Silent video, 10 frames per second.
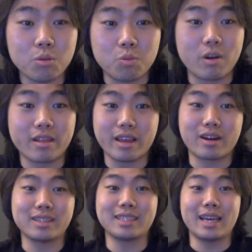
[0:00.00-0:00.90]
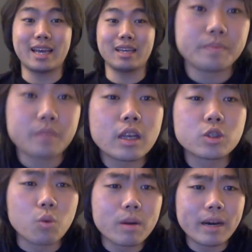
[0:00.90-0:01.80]
where they are today.
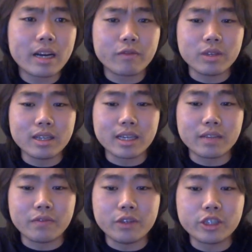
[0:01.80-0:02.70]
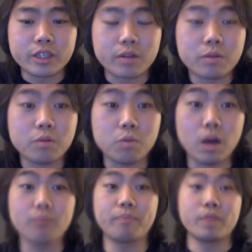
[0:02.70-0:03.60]
So what about if we look at the future?
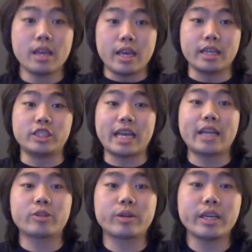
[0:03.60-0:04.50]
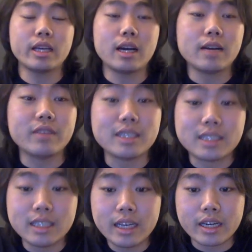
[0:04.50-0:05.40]
Well, in January of
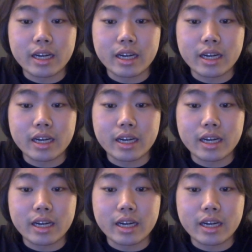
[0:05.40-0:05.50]
this year,